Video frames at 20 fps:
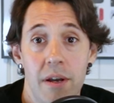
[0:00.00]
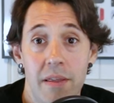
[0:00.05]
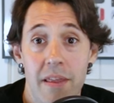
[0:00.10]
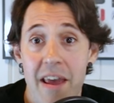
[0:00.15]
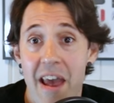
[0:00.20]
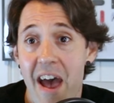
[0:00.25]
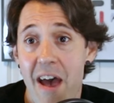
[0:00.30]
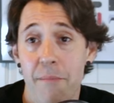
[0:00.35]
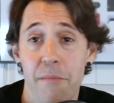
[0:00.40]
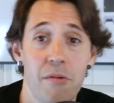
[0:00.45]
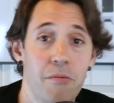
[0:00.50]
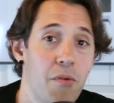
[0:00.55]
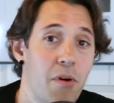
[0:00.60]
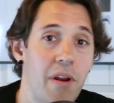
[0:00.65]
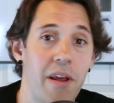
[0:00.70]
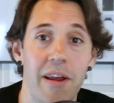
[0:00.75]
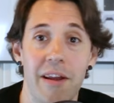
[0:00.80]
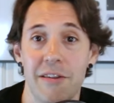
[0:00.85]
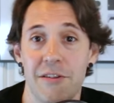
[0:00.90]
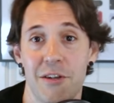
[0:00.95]
They have been
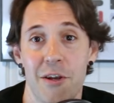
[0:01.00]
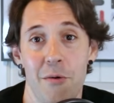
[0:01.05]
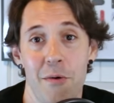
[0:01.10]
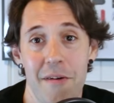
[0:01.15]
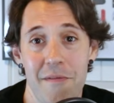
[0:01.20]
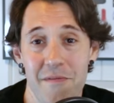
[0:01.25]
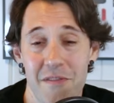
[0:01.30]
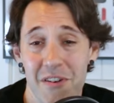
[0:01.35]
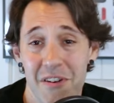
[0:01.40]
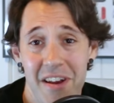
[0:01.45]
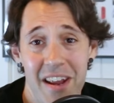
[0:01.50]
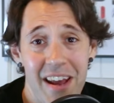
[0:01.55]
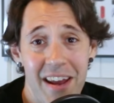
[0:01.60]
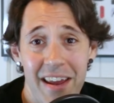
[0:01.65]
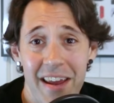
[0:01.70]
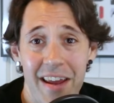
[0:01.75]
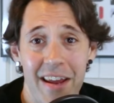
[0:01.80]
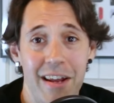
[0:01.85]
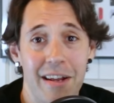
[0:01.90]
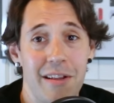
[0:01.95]
running into it for
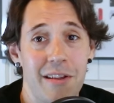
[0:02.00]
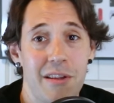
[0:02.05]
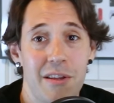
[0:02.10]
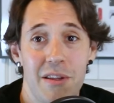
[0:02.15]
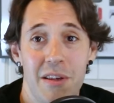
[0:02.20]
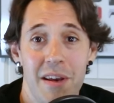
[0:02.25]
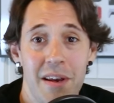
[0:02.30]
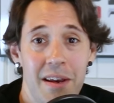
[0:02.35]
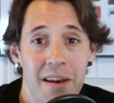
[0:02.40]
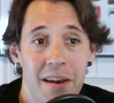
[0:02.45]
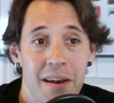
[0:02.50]
decades.